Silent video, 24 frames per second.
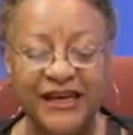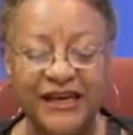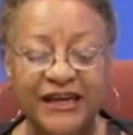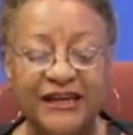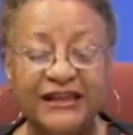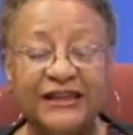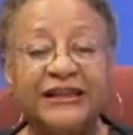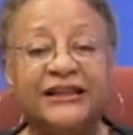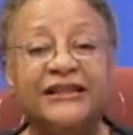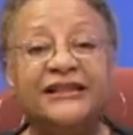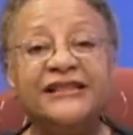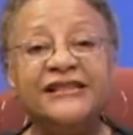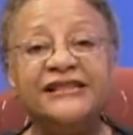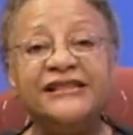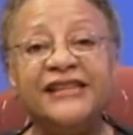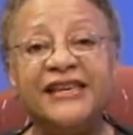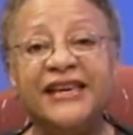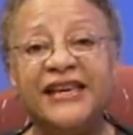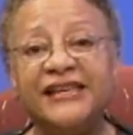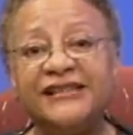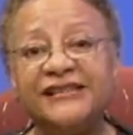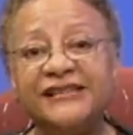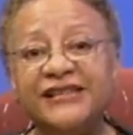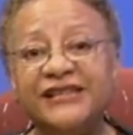In
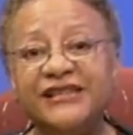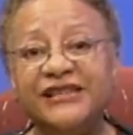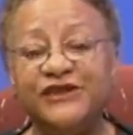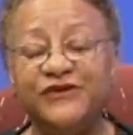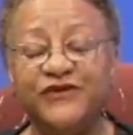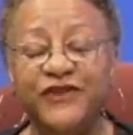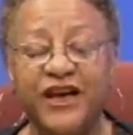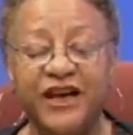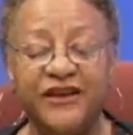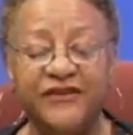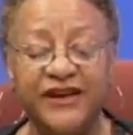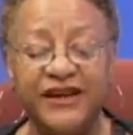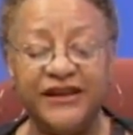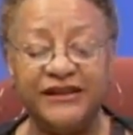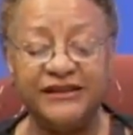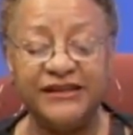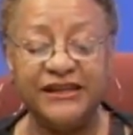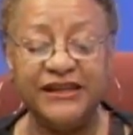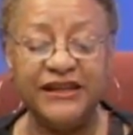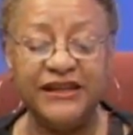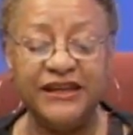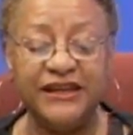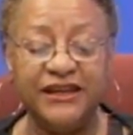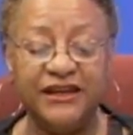Ecclesiastes
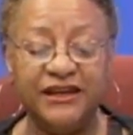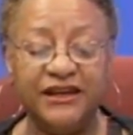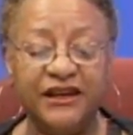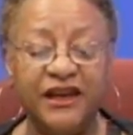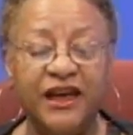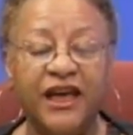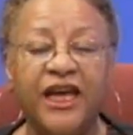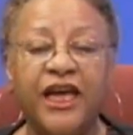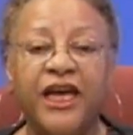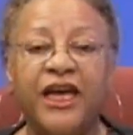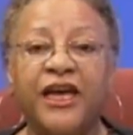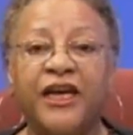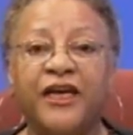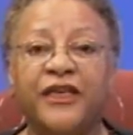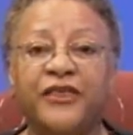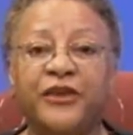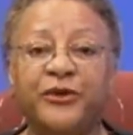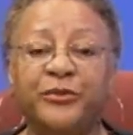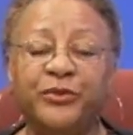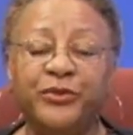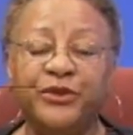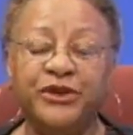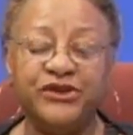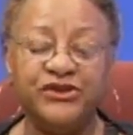5:18,
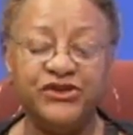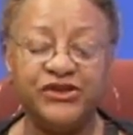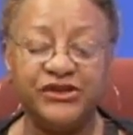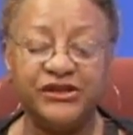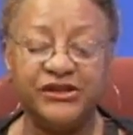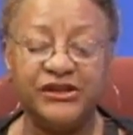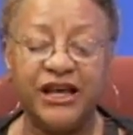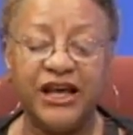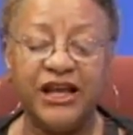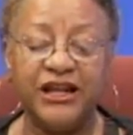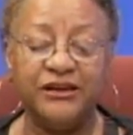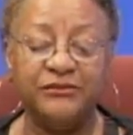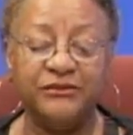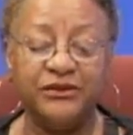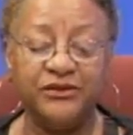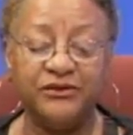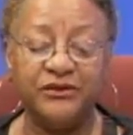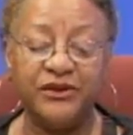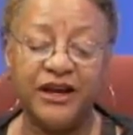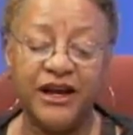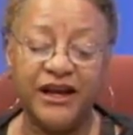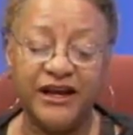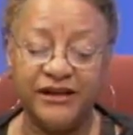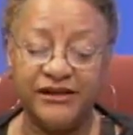the preacher Solomon
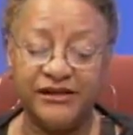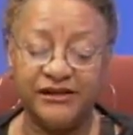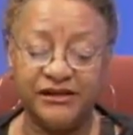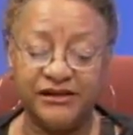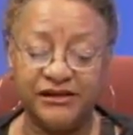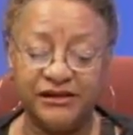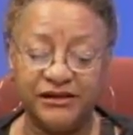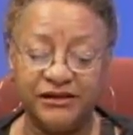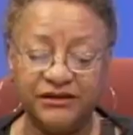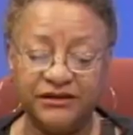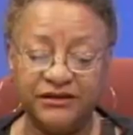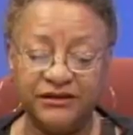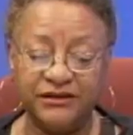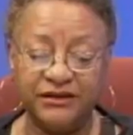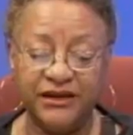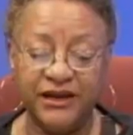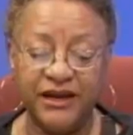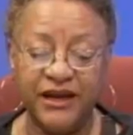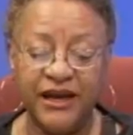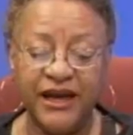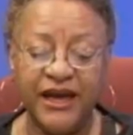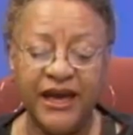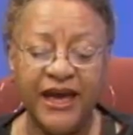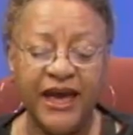writes,
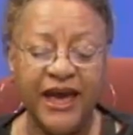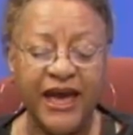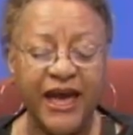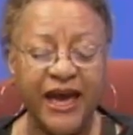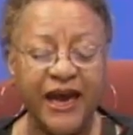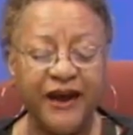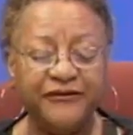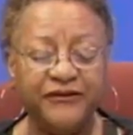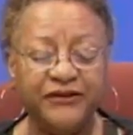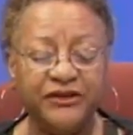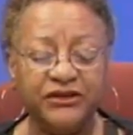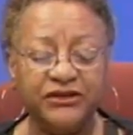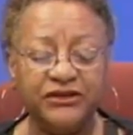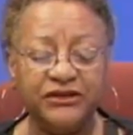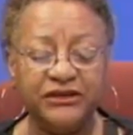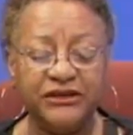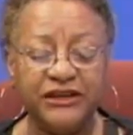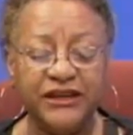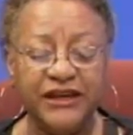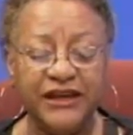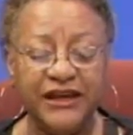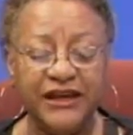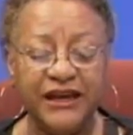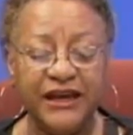"After
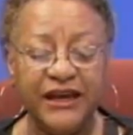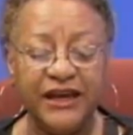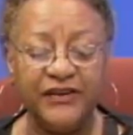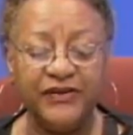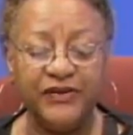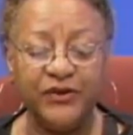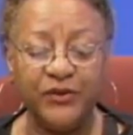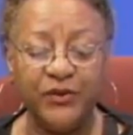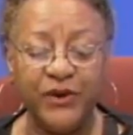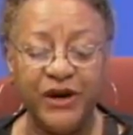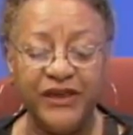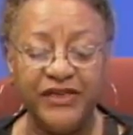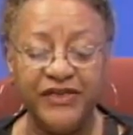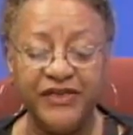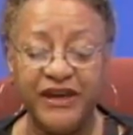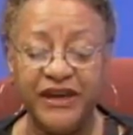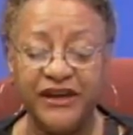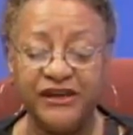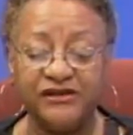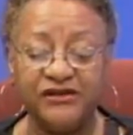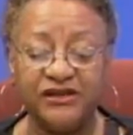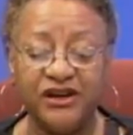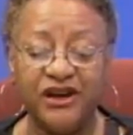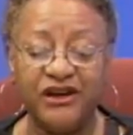looking at the way
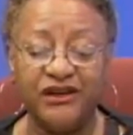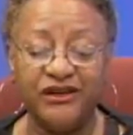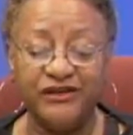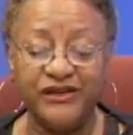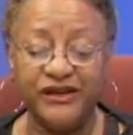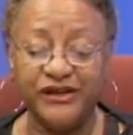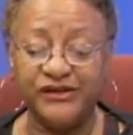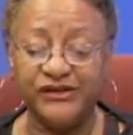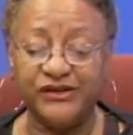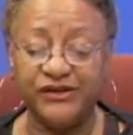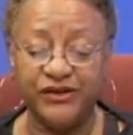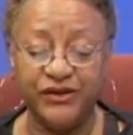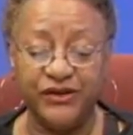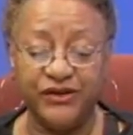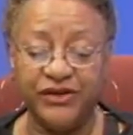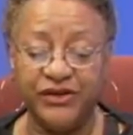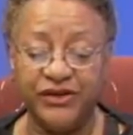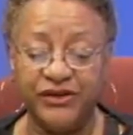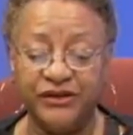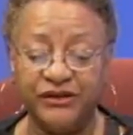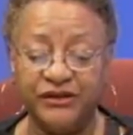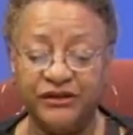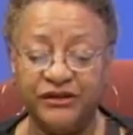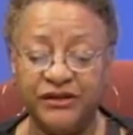things are on this
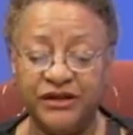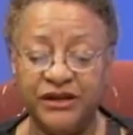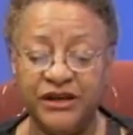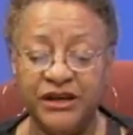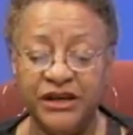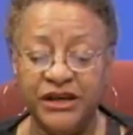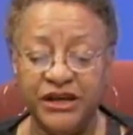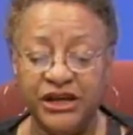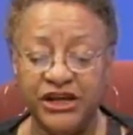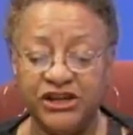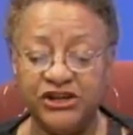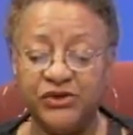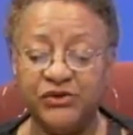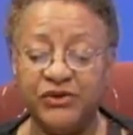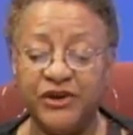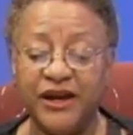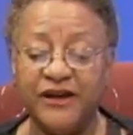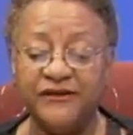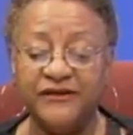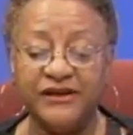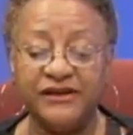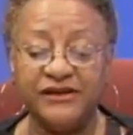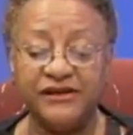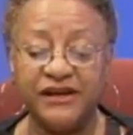earth, here's what
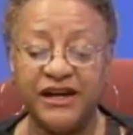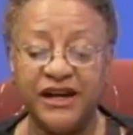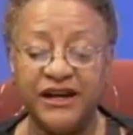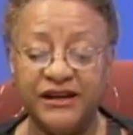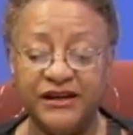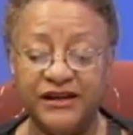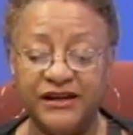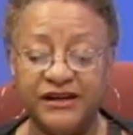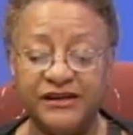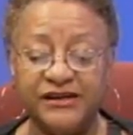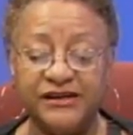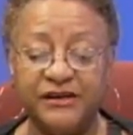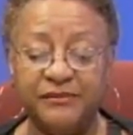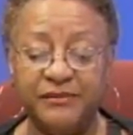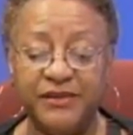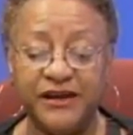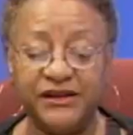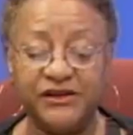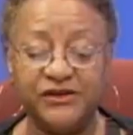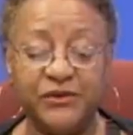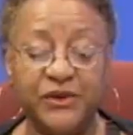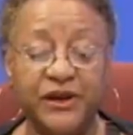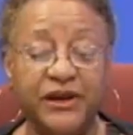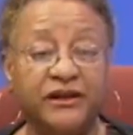I've decided is the
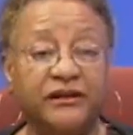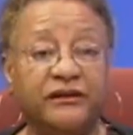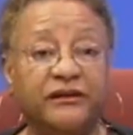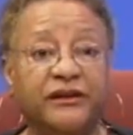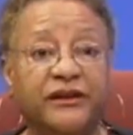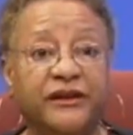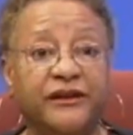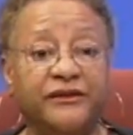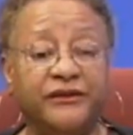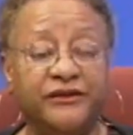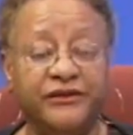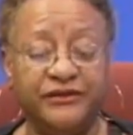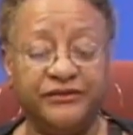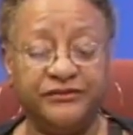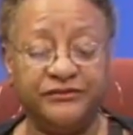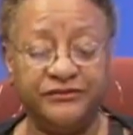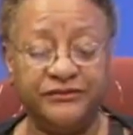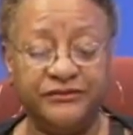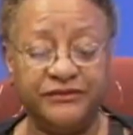best way to live.